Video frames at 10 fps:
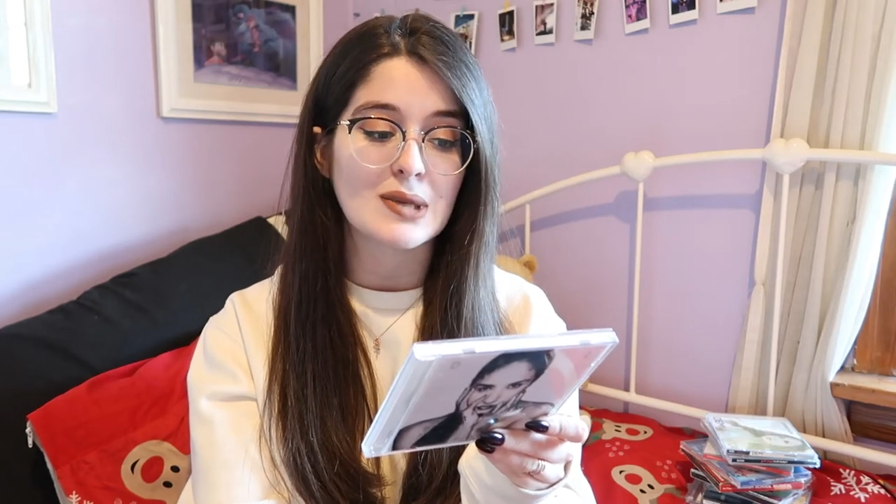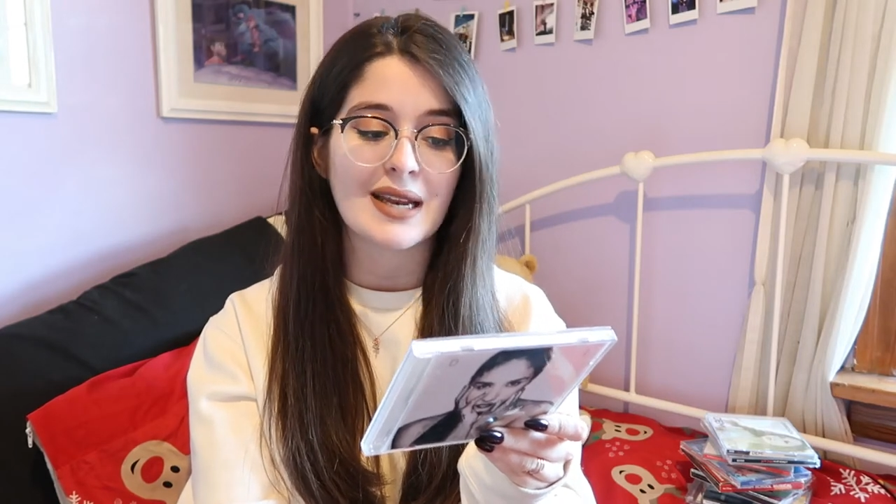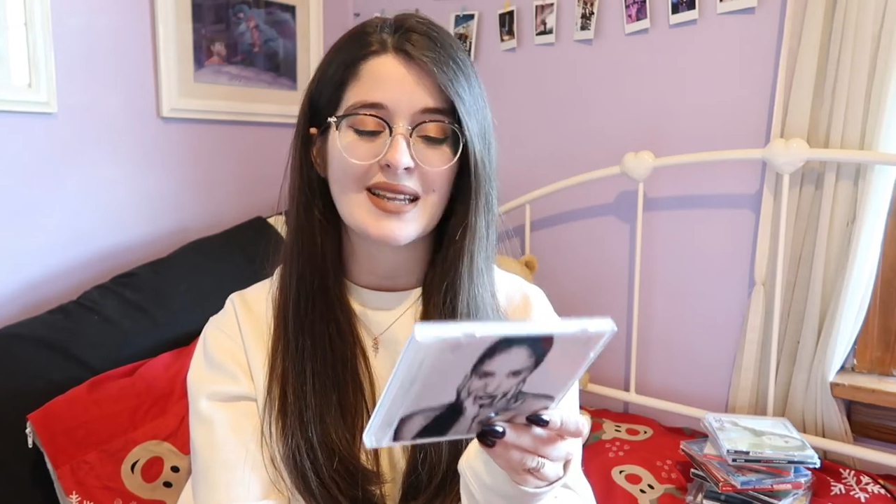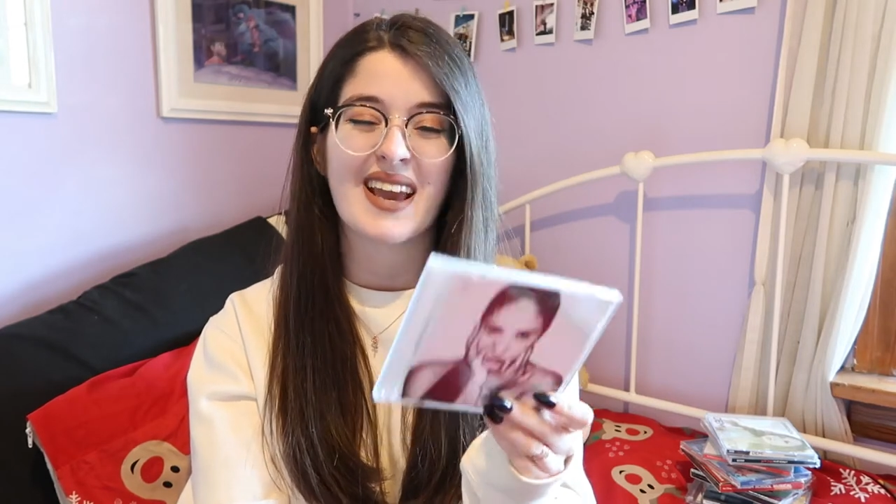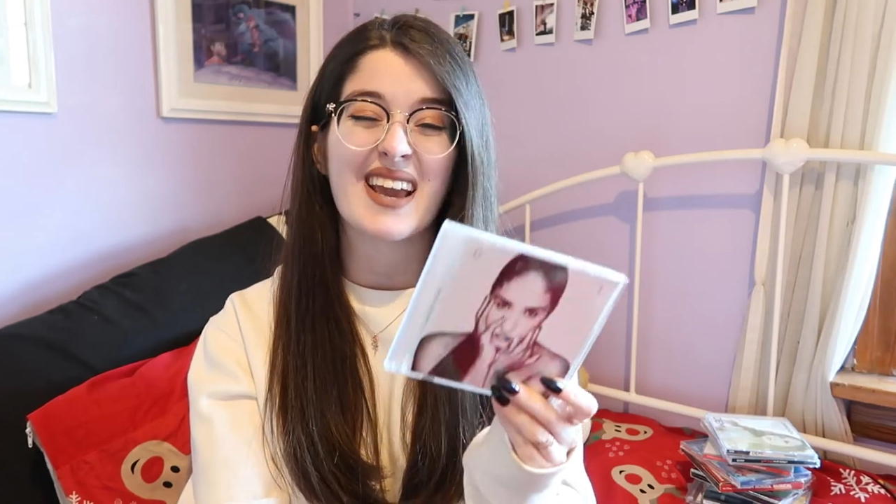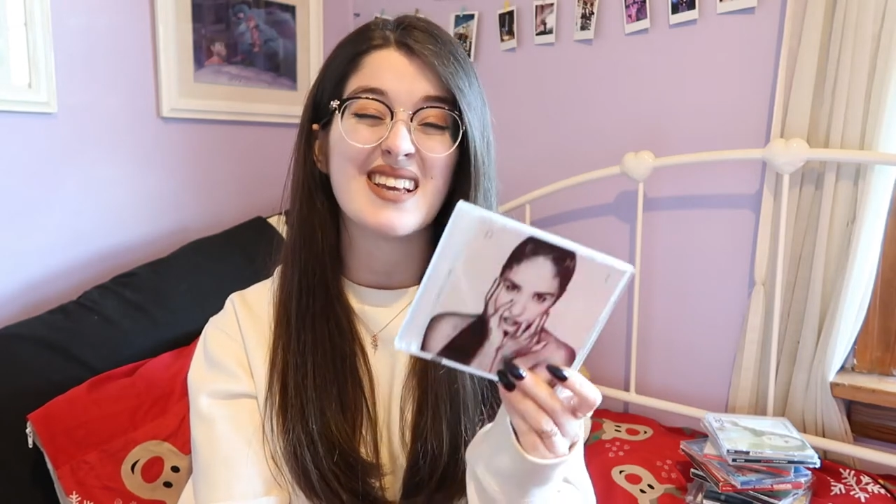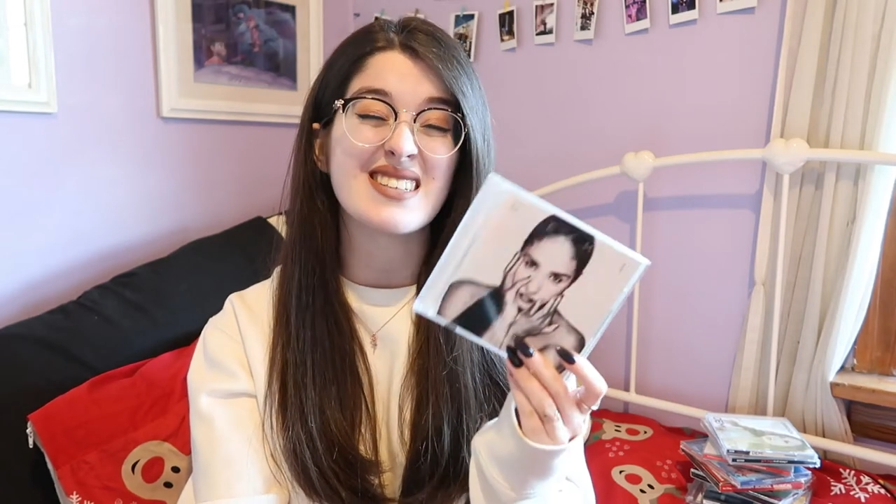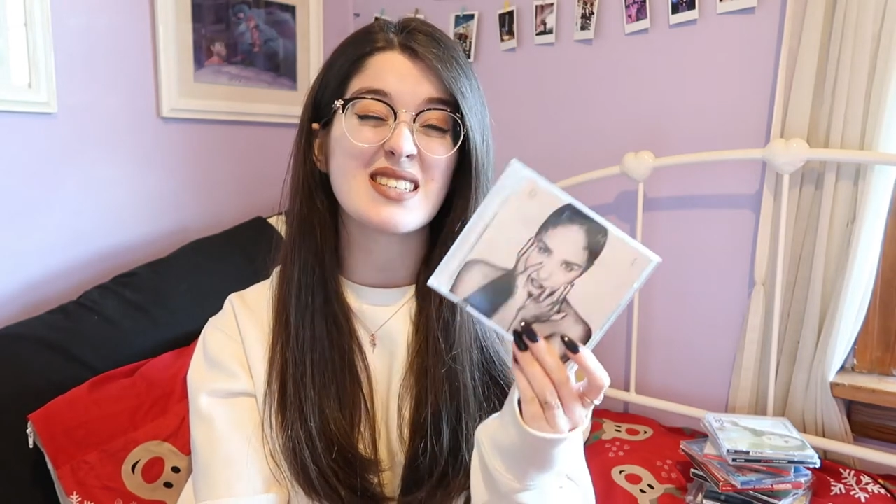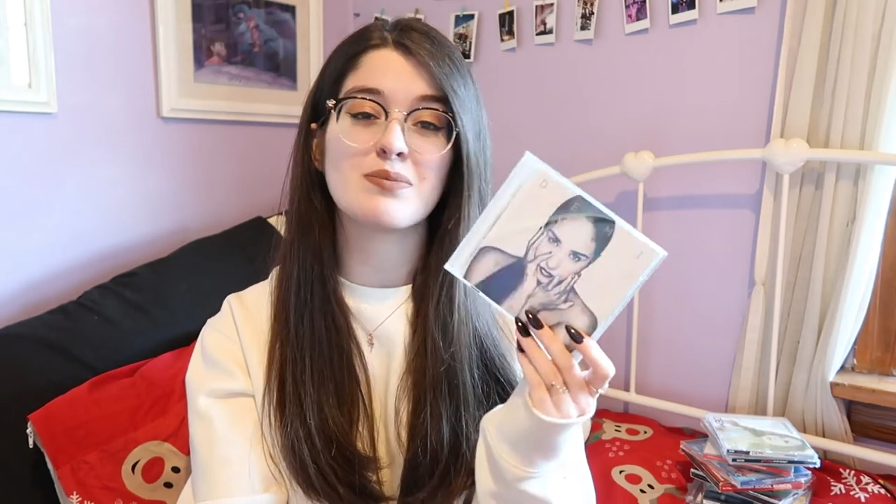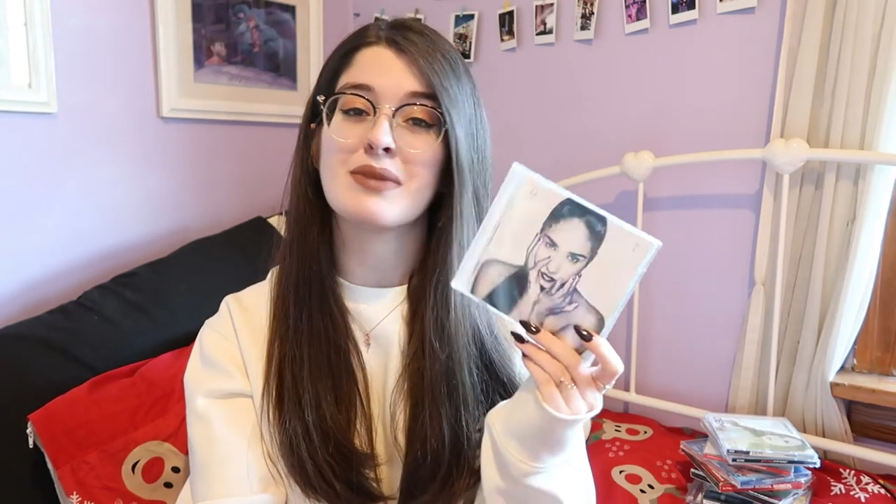in
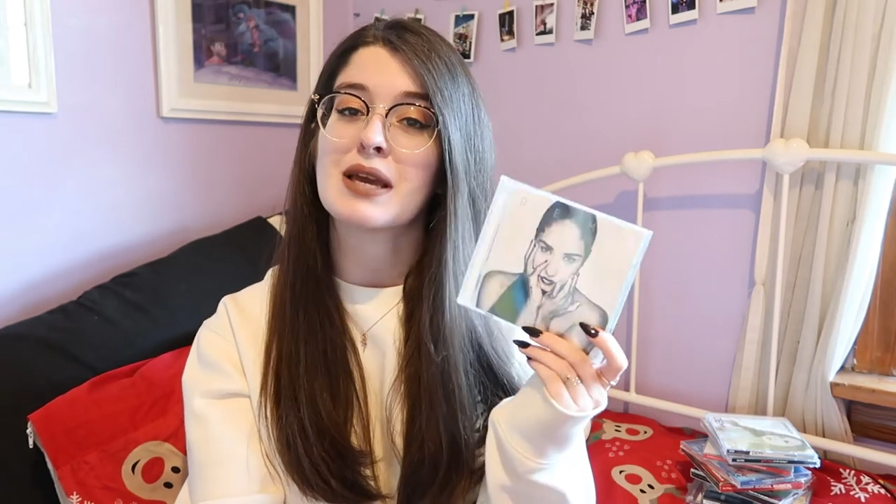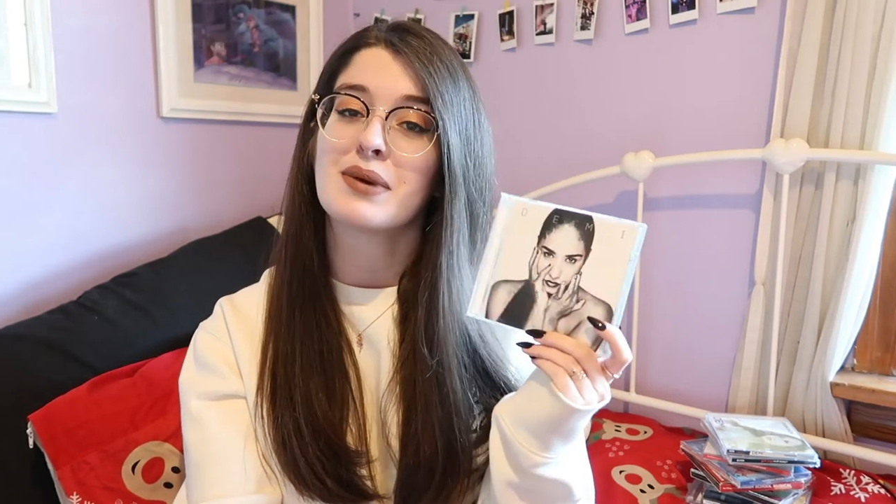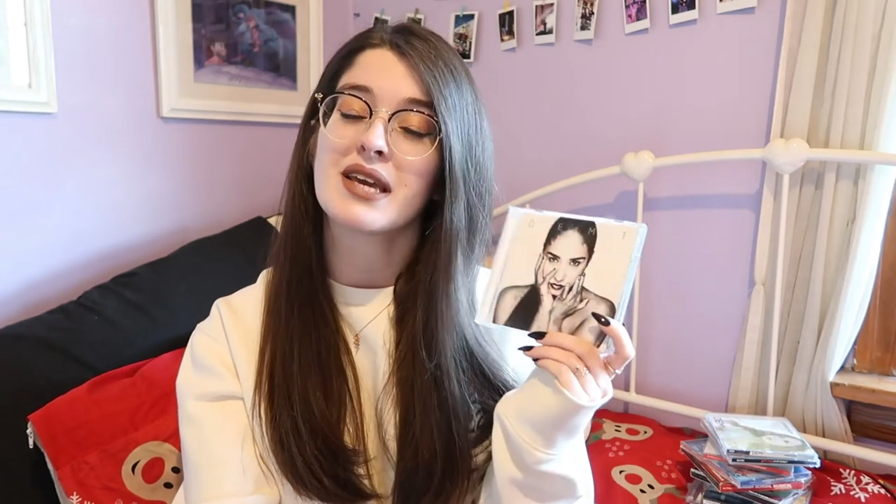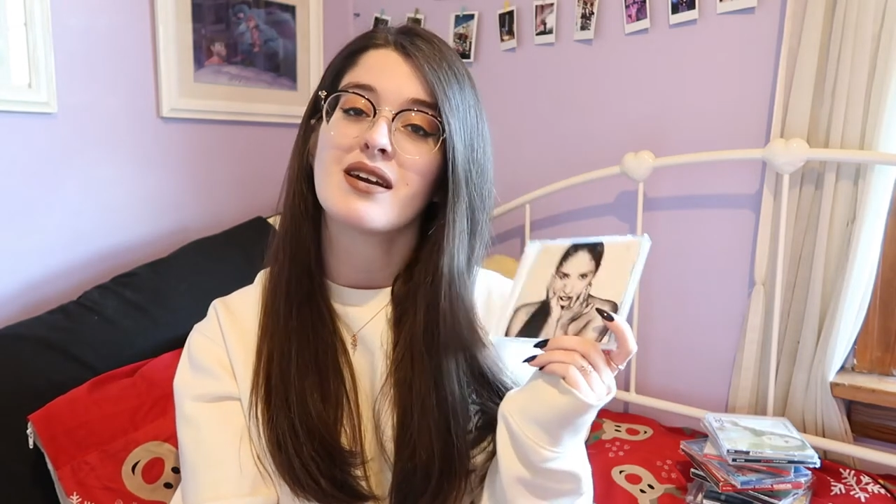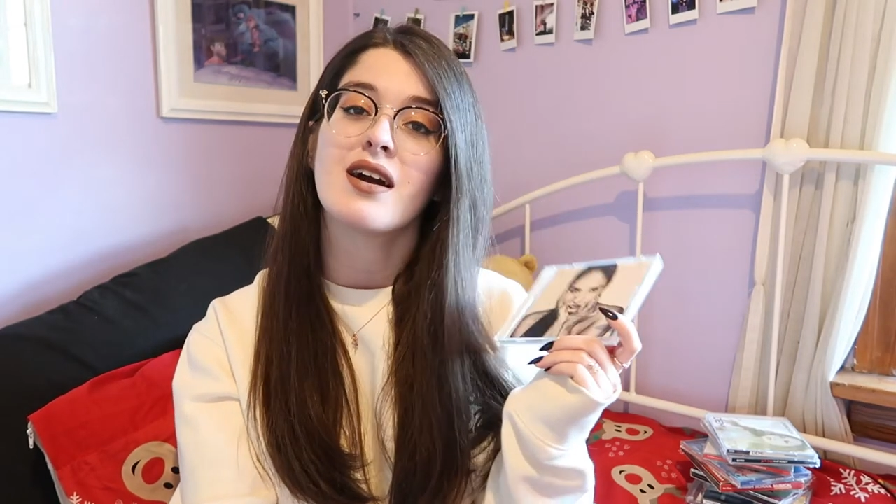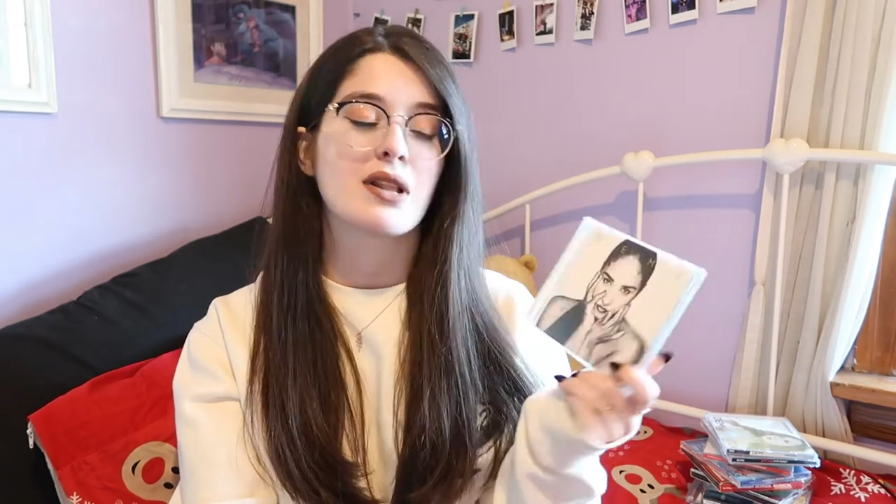case maybe in